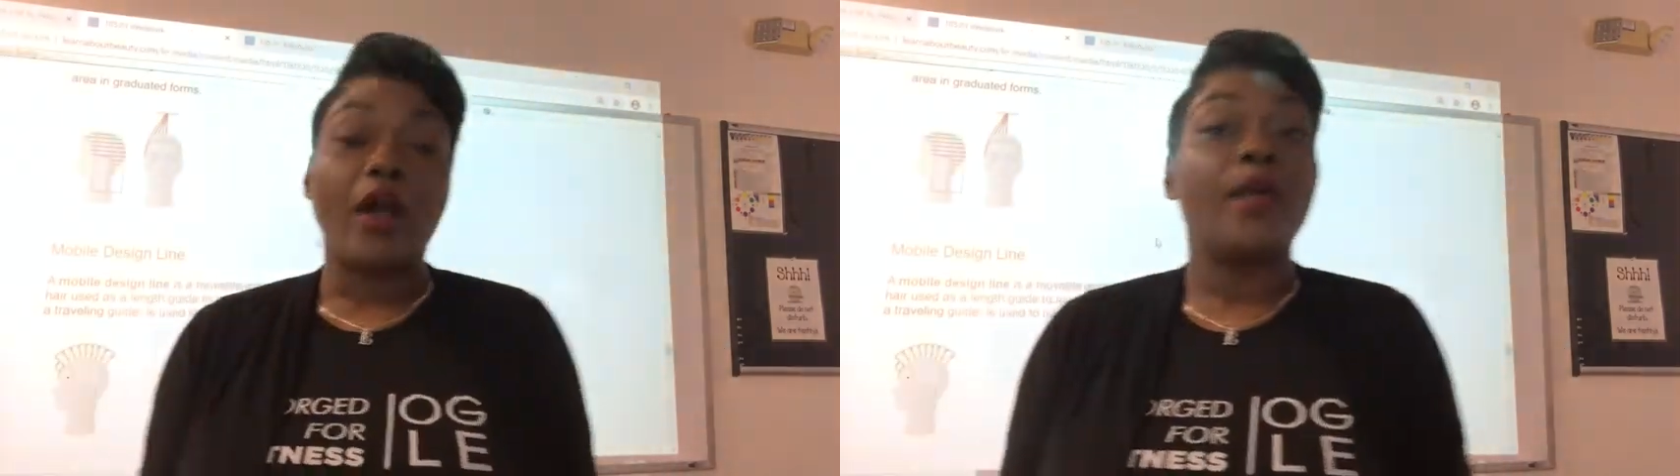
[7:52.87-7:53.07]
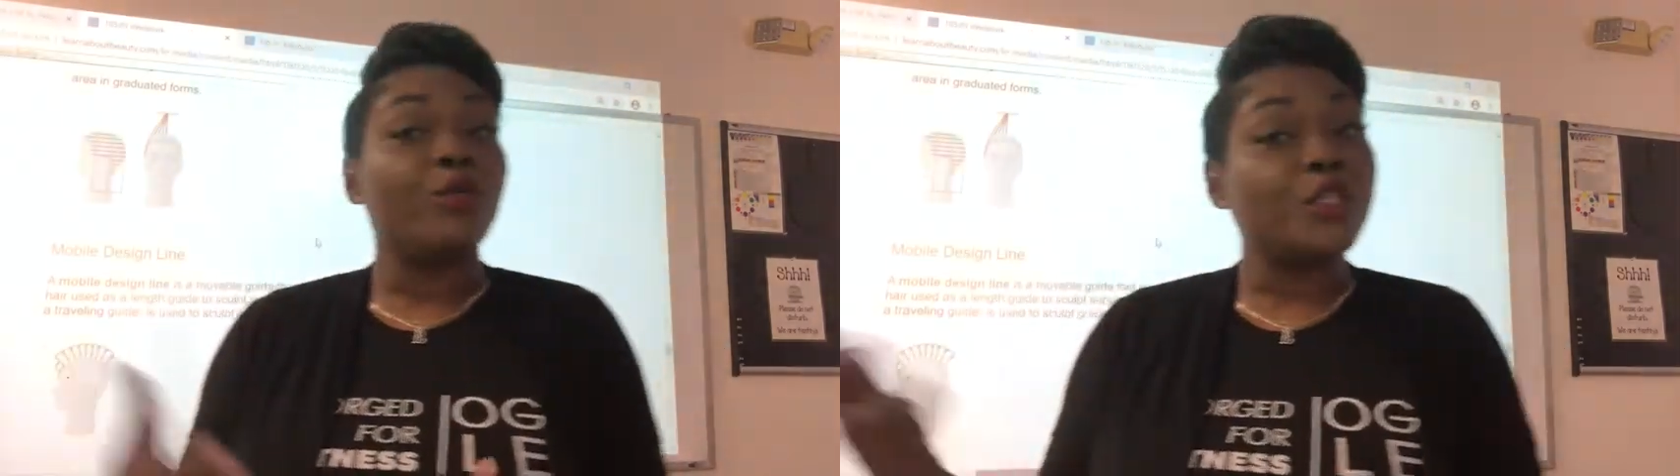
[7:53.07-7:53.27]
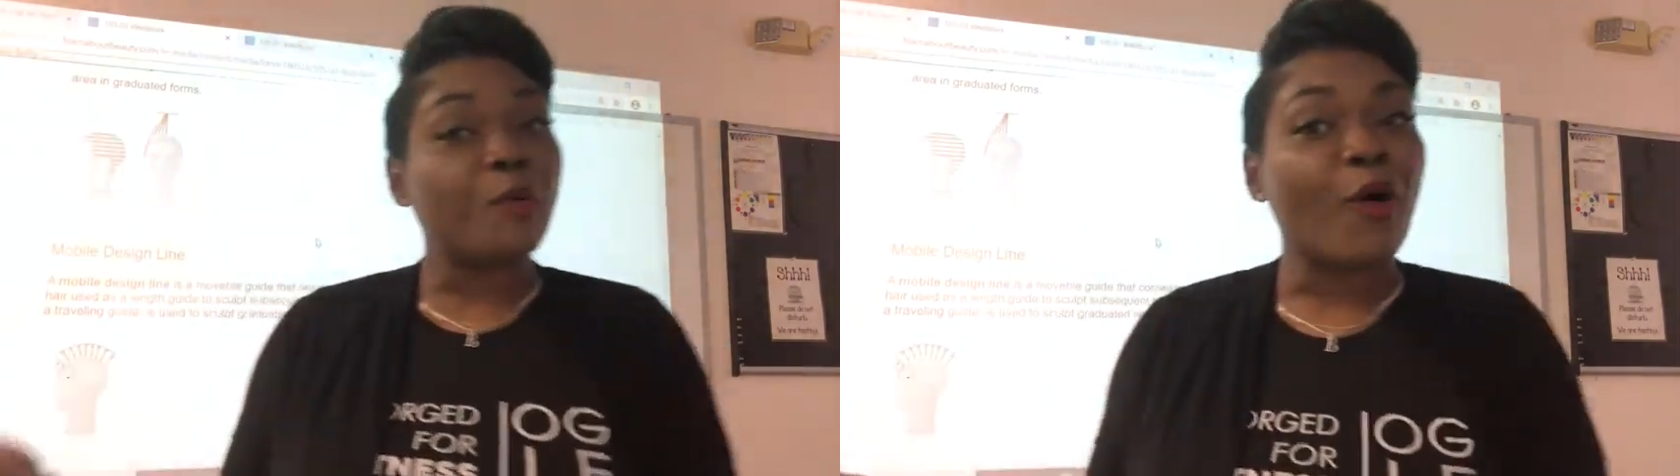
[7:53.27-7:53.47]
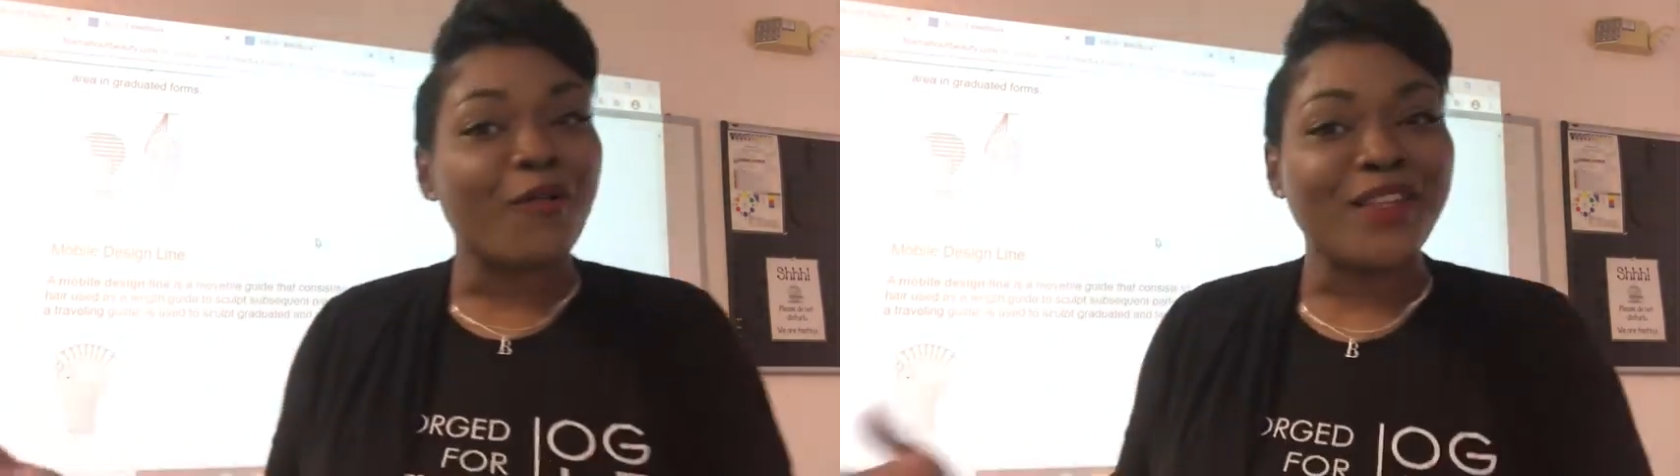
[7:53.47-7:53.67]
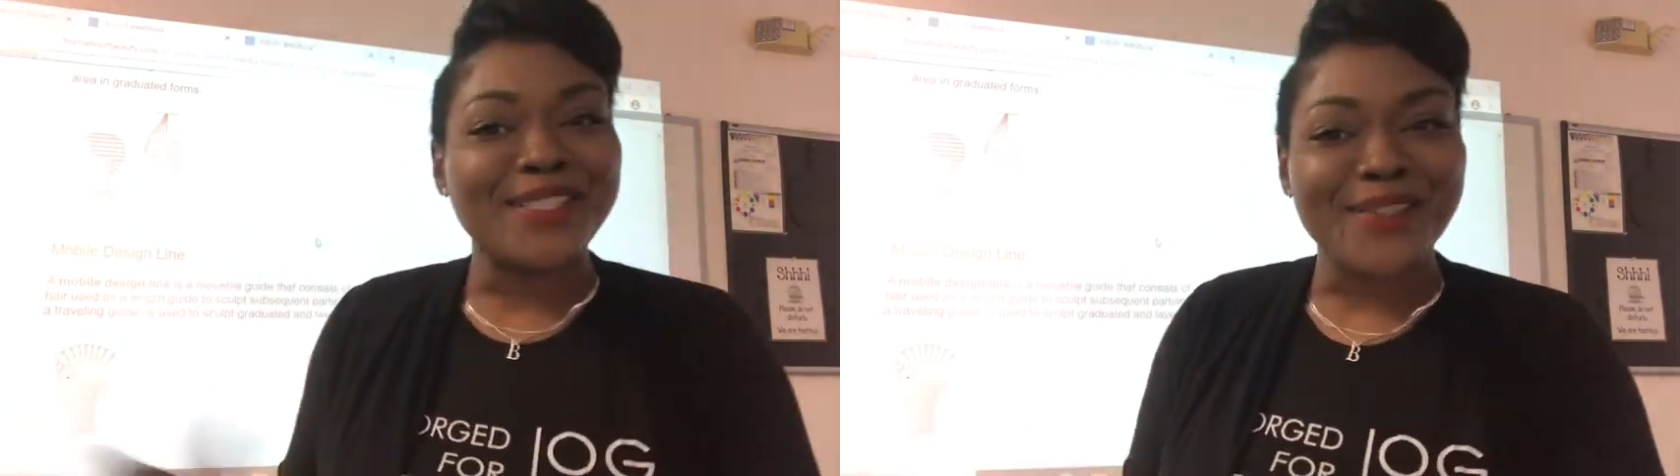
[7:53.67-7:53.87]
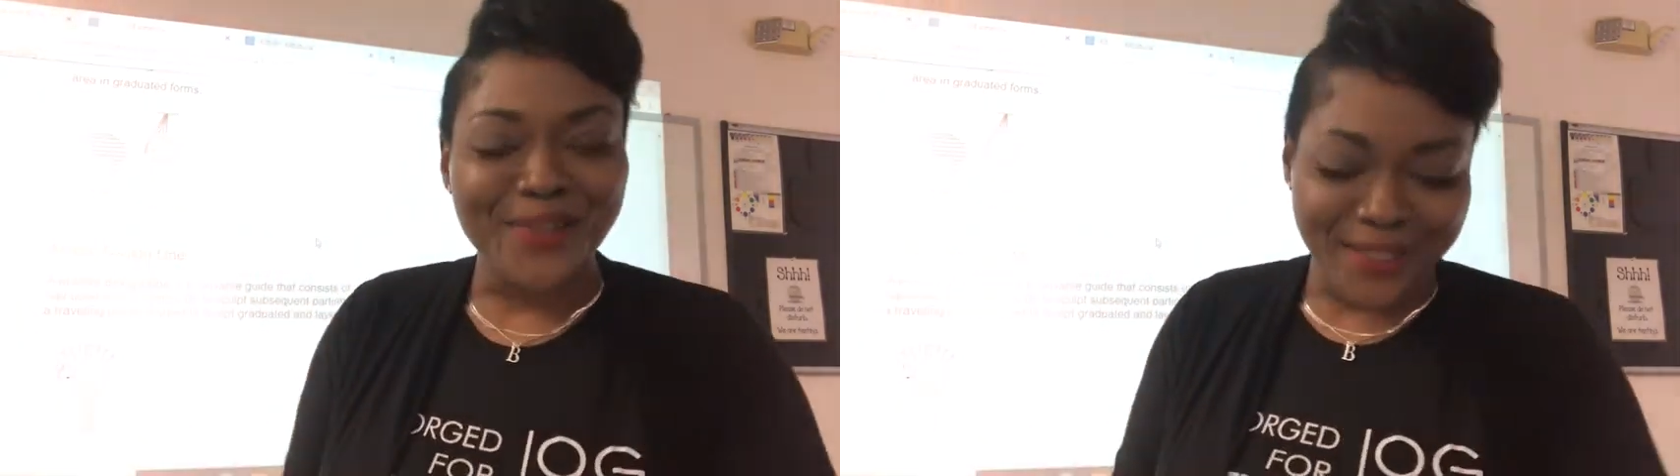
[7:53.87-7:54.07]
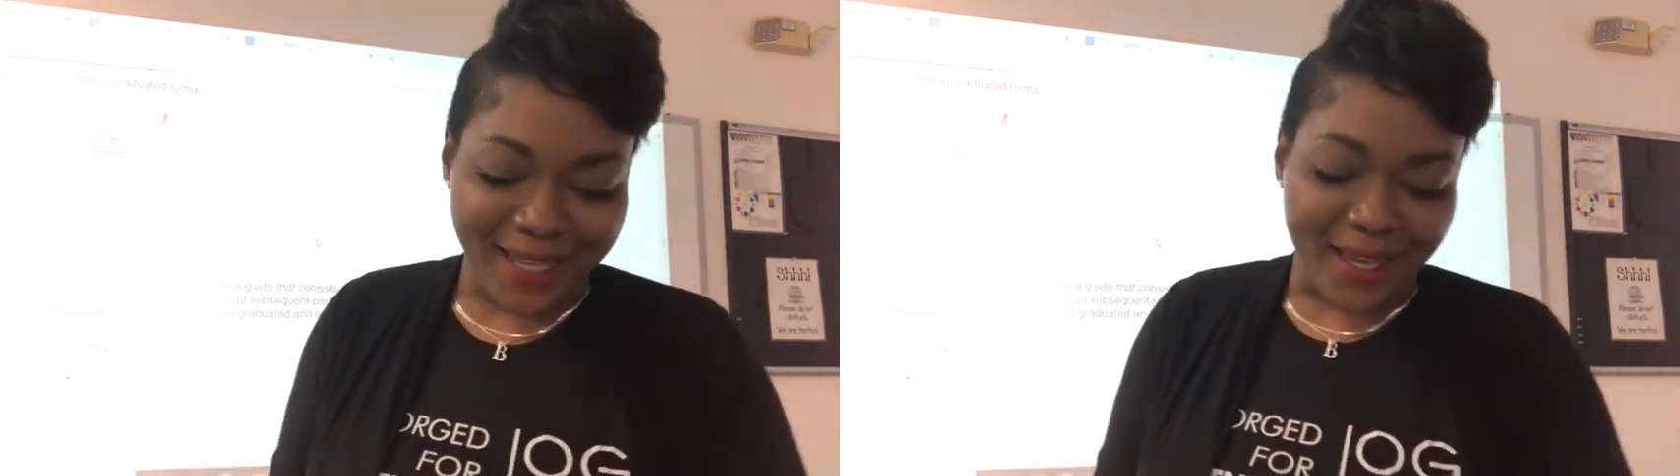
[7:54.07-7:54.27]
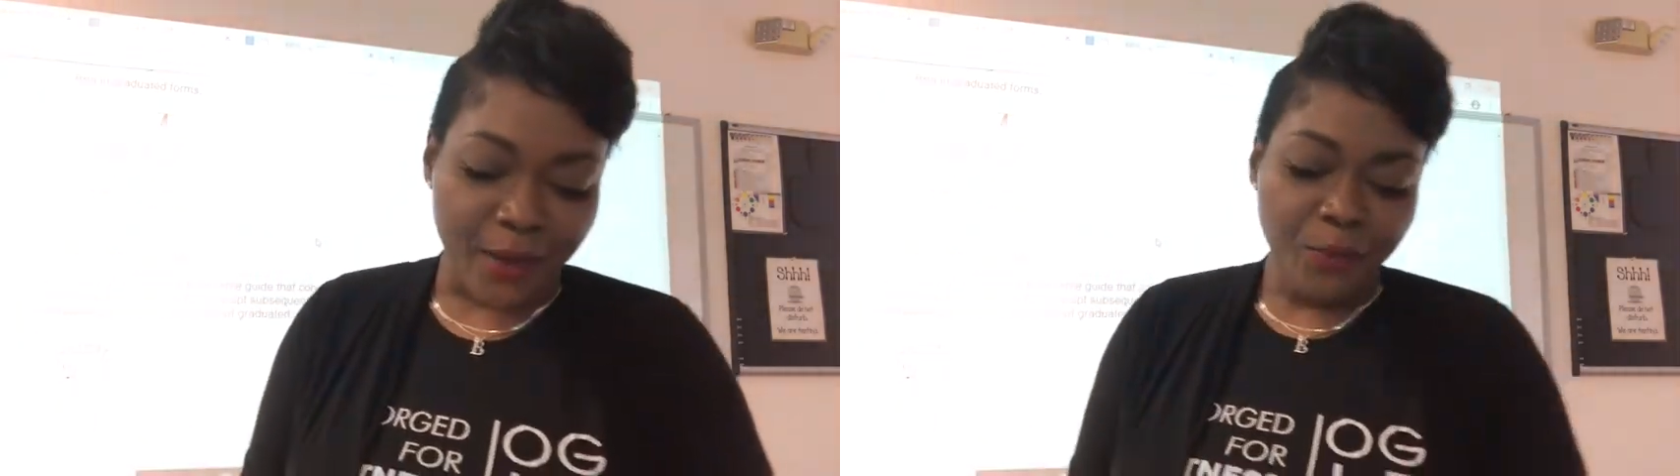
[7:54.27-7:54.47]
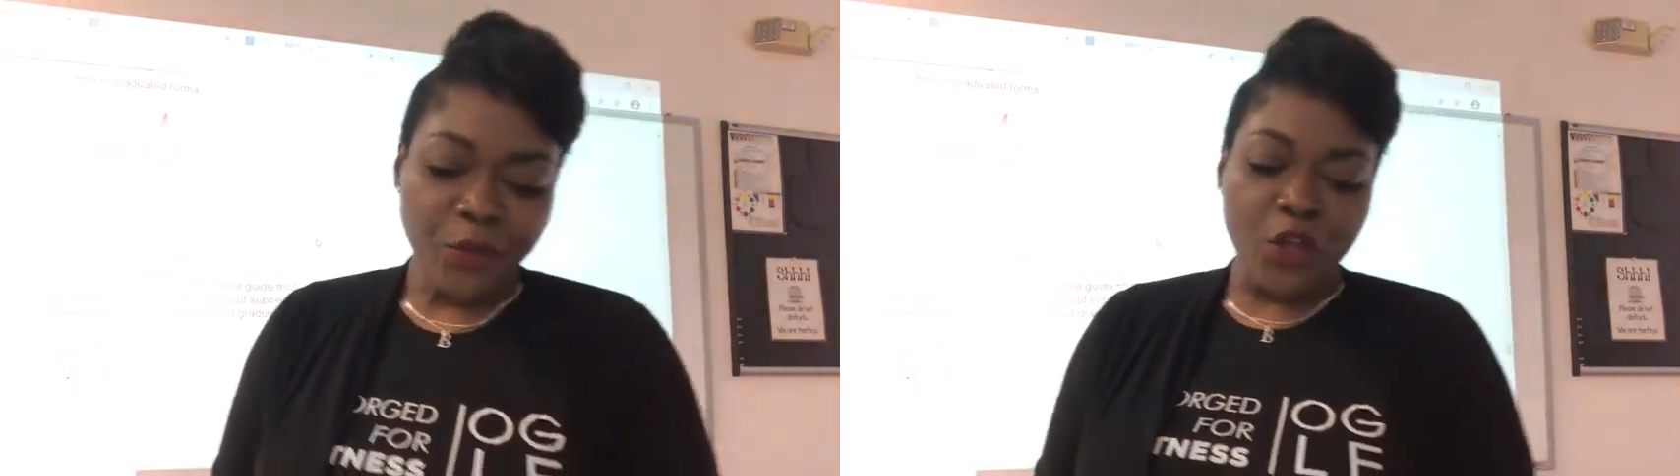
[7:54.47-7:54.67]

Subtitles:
and we spoke of this earlier,